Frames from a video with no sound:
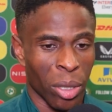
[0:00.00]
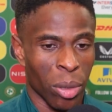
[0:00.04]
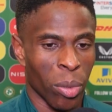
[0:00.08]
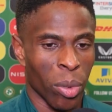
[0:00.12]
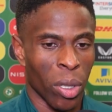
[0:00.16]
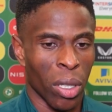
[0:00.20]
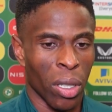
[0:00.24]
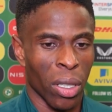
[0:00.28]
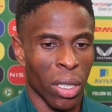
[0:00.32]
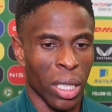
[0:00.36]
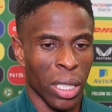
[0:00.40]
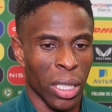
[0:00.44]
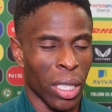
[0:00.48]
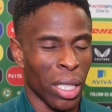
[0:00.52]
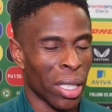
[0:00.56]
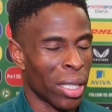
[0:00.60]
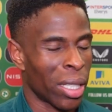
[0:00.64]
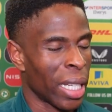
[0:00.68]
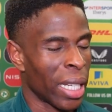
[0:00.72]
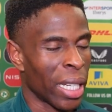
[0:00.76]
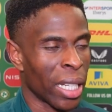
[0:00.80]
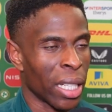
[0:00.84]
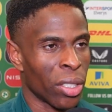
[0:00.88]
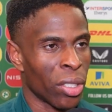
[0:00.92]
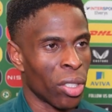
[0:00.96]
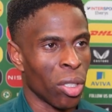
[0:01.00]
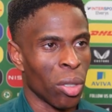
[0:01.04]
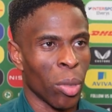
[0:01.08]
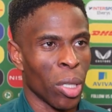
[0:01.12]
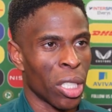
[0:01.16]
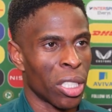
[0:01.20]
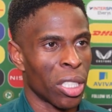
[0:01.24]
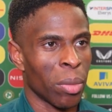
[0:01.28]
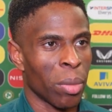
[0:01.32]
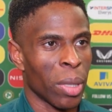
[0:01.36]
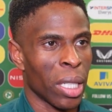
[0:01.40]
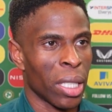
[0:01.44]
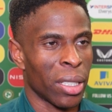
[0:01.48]
the ball and not think too
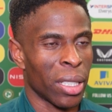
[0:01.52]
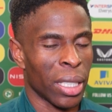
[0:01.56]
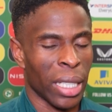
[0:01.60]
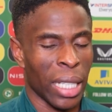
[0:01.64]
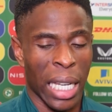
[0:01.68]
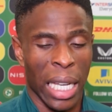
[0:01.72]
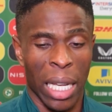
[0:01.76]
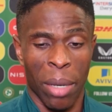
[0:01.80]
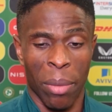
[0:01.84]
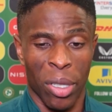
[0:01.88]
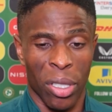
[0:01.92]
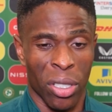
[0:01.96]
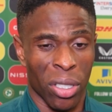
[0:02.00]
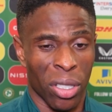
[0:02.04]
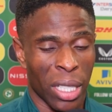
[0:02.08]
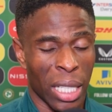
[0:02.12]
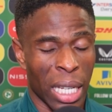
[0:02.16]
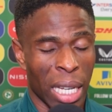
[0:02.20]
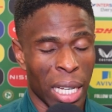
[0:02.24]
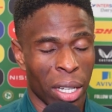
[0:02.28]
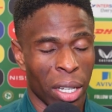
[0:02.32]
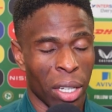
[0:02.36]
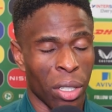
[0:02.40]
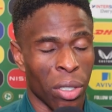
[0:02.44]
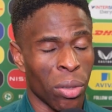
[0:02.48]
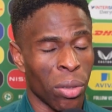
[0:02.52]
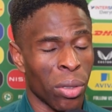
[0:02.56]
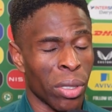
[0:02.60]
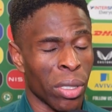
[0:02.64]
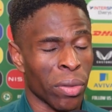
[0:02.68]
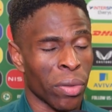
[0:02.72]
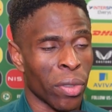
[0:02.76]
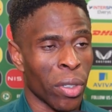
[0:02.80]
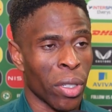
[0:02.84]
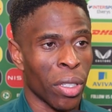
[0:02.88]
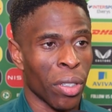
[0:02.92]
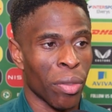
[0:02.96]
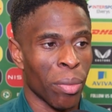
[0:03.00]
much about the game and just take on who's
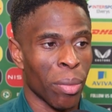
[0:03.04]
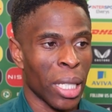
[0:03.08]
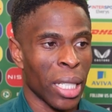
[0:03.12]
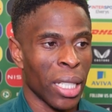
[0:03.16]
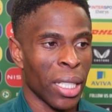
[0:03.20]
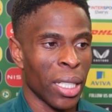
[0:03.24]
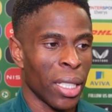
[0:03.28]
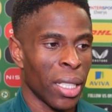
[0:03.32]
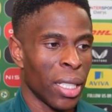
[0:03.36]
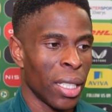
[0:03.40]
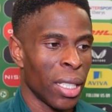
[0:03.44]
in front of me.